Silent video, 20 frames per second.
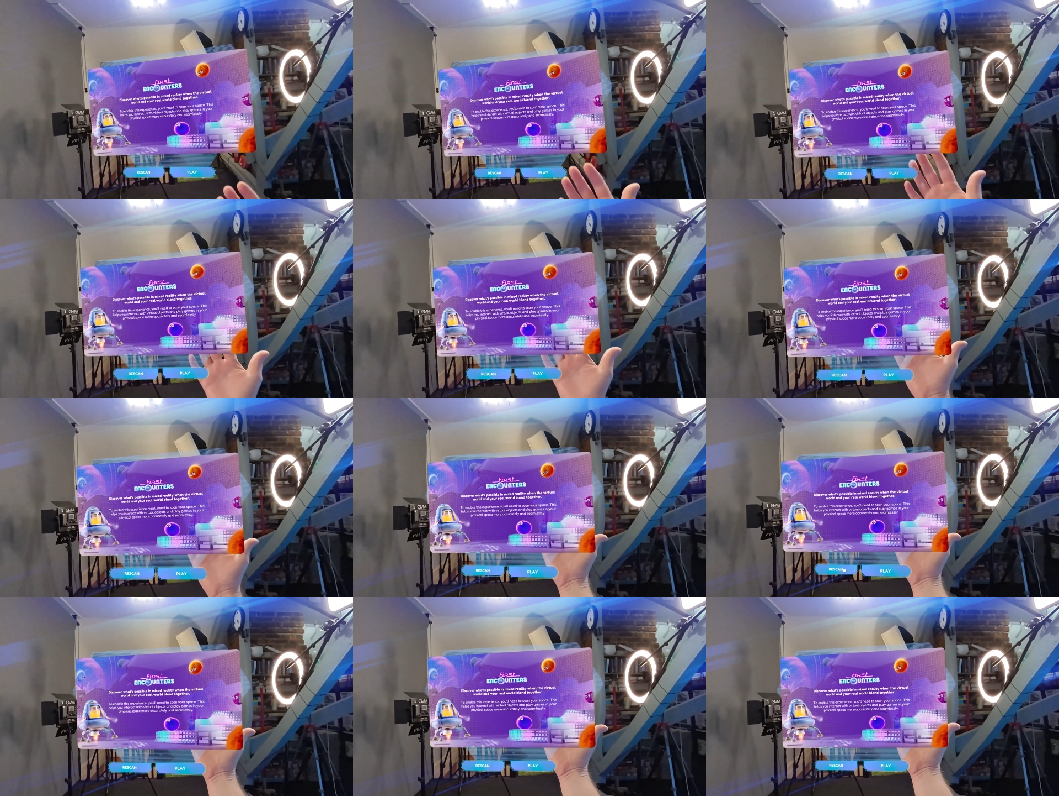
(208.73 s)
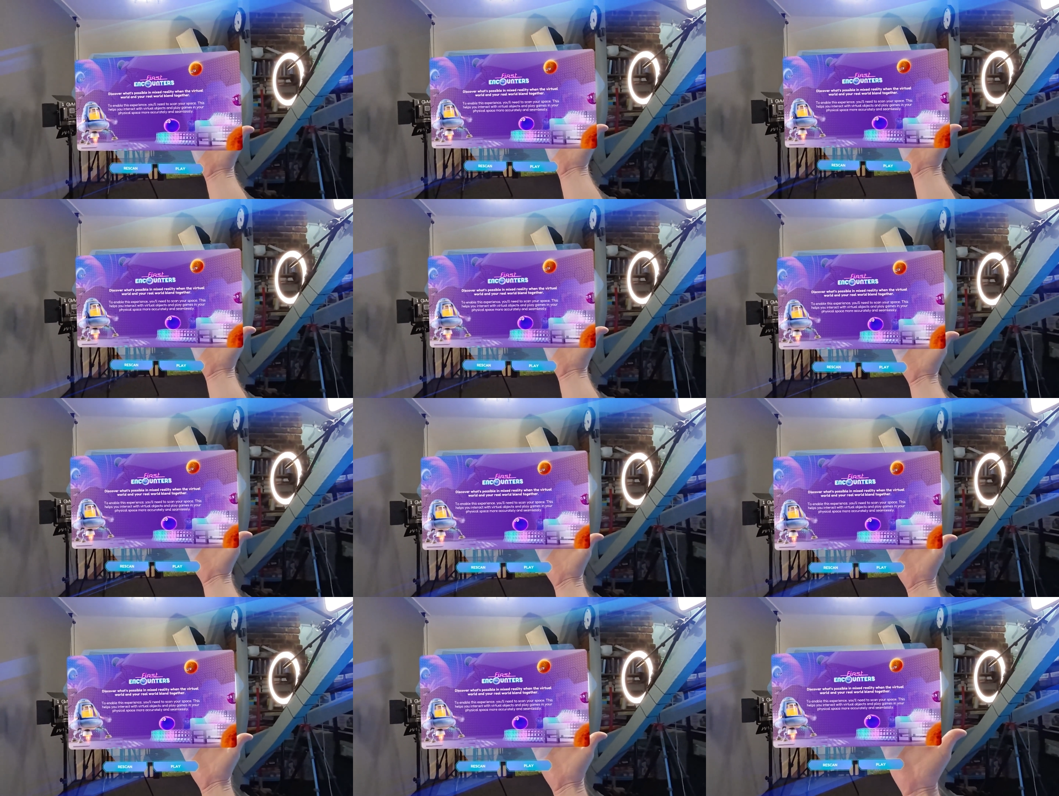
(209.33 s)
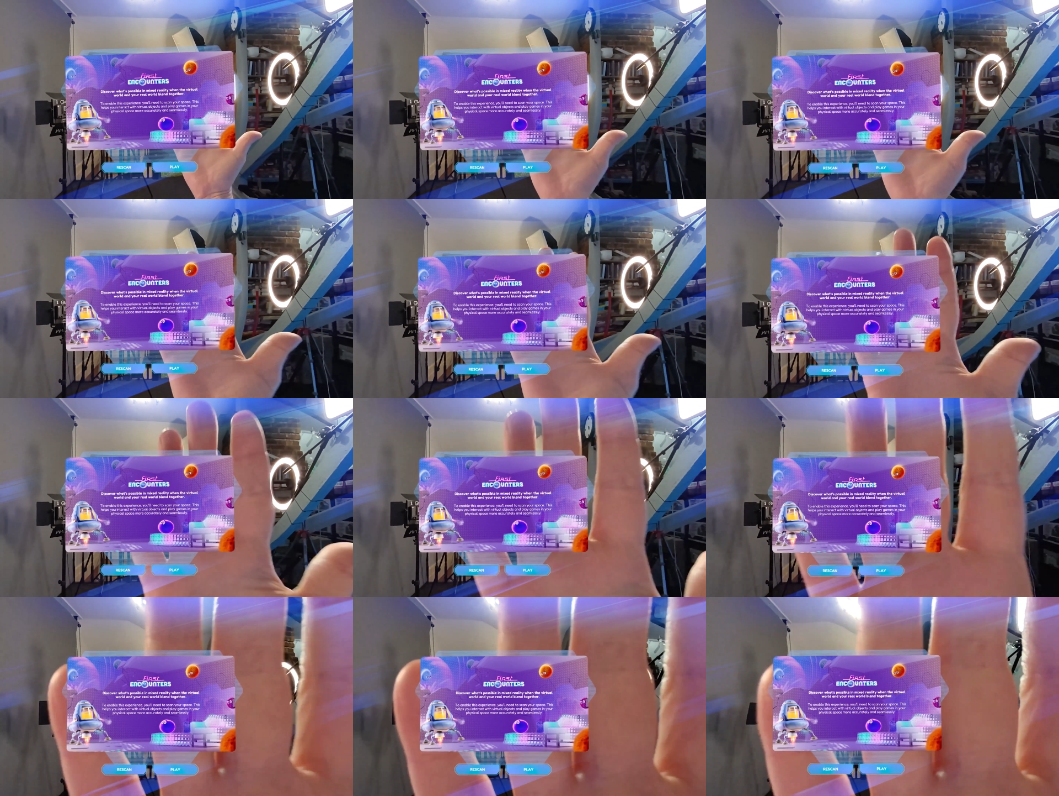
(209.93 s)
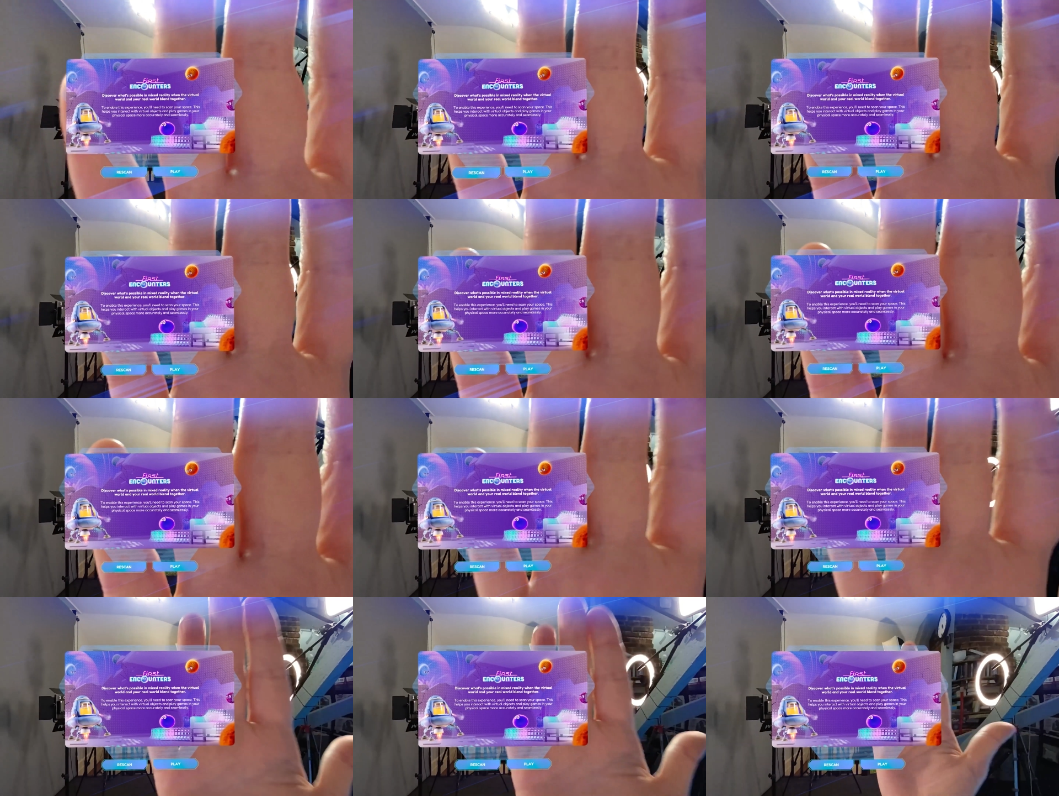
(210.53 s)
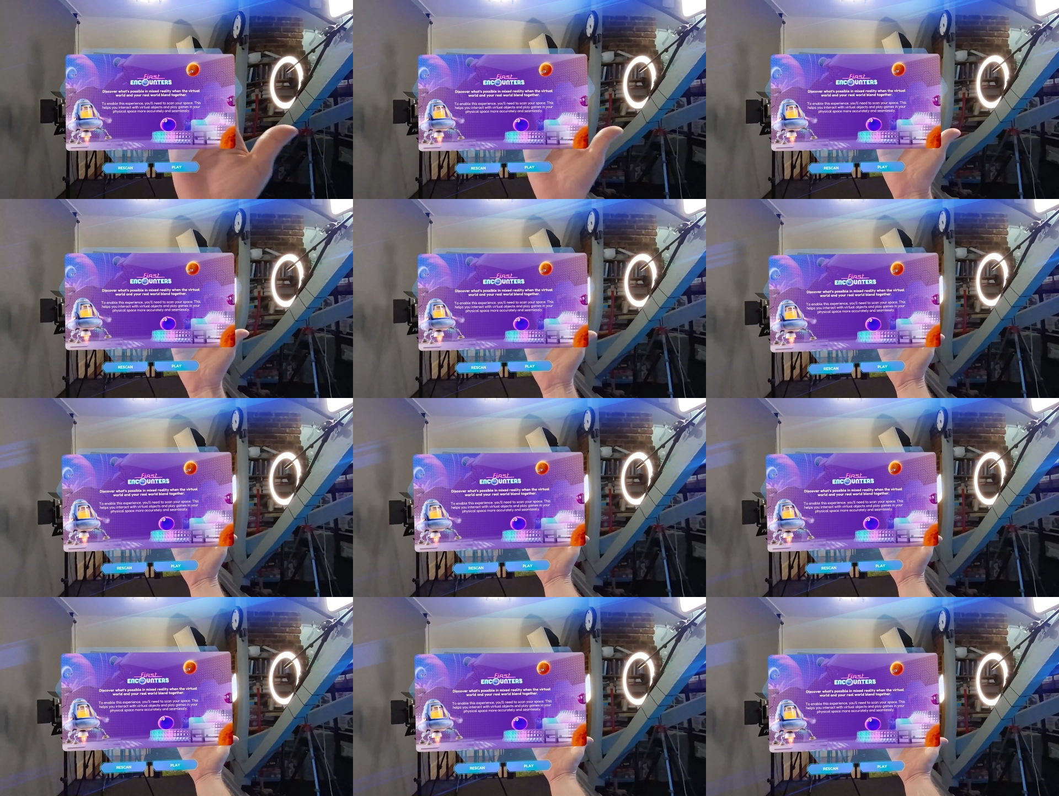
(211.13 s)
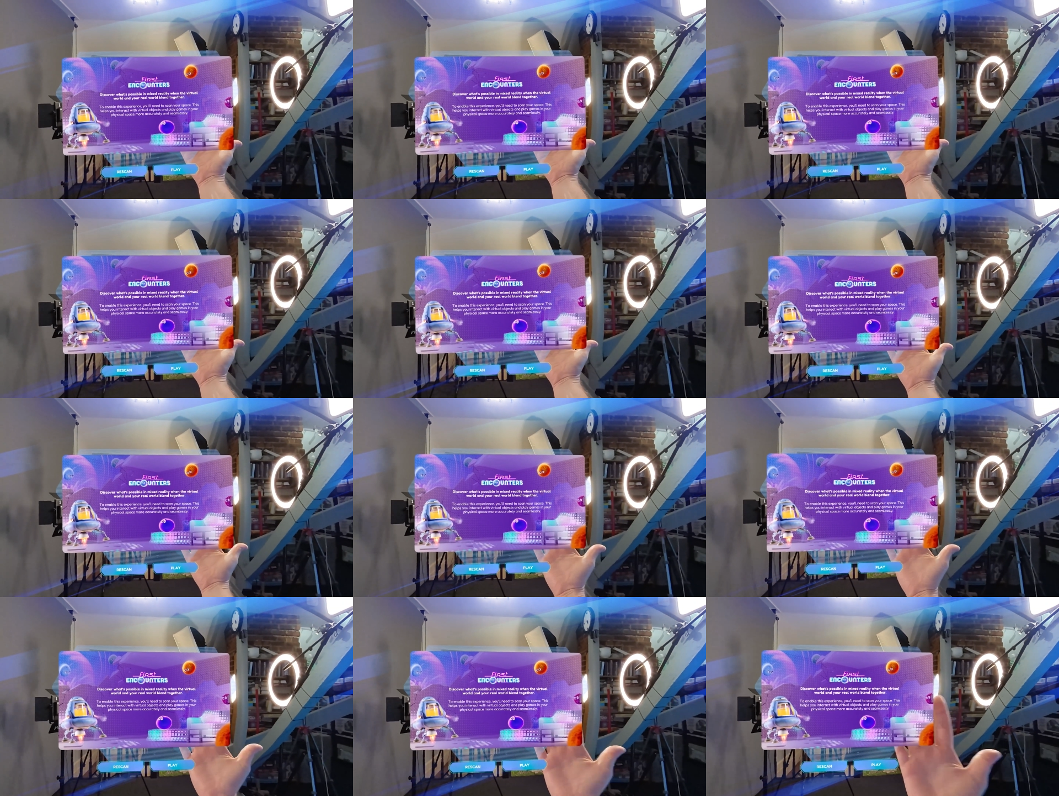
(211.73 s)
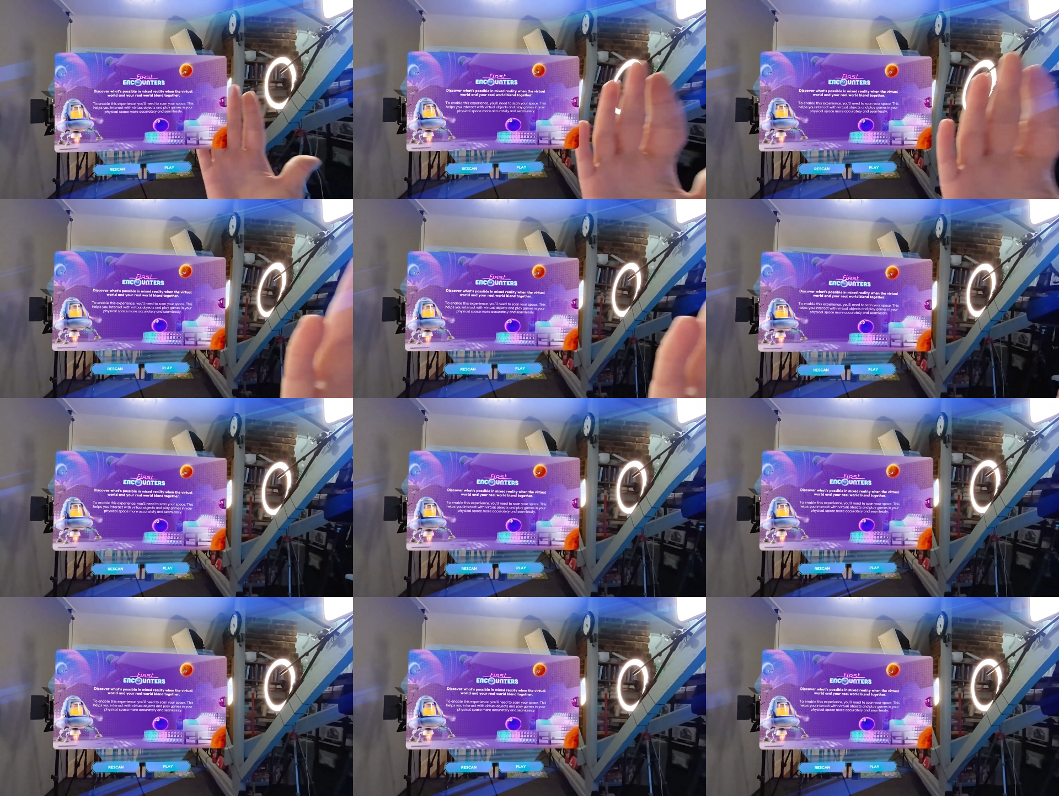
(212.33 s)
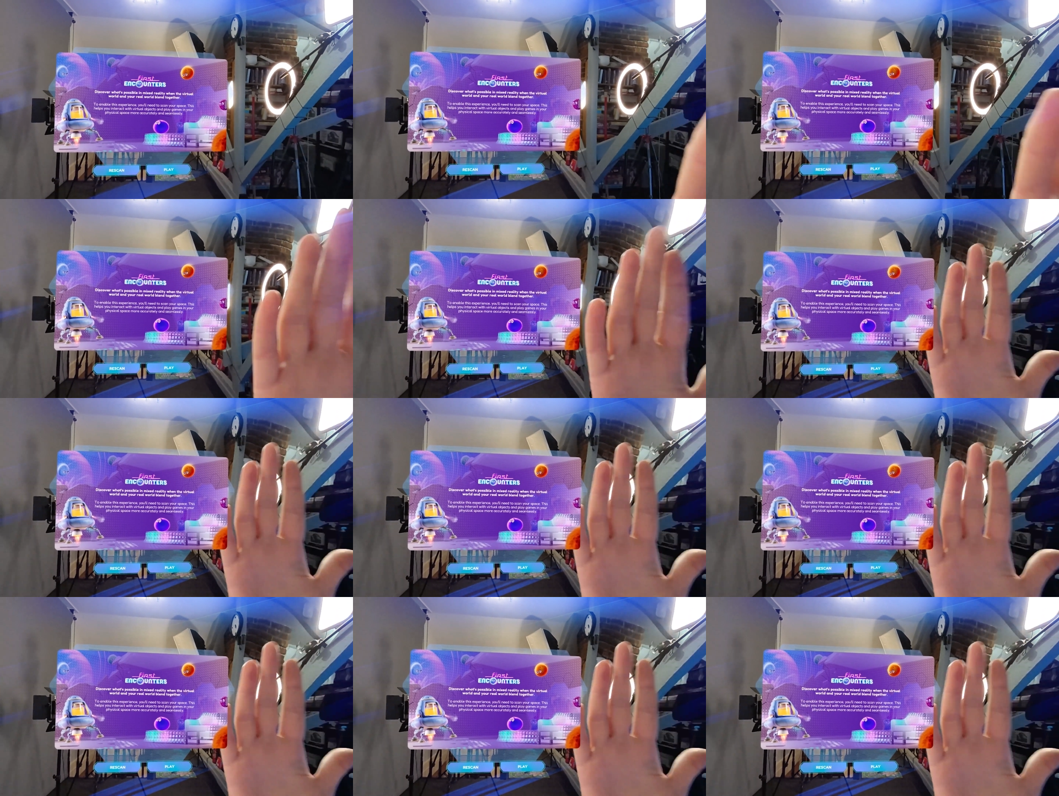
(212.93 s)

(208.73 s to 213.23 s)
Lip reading: Nobody's mouth can be seen.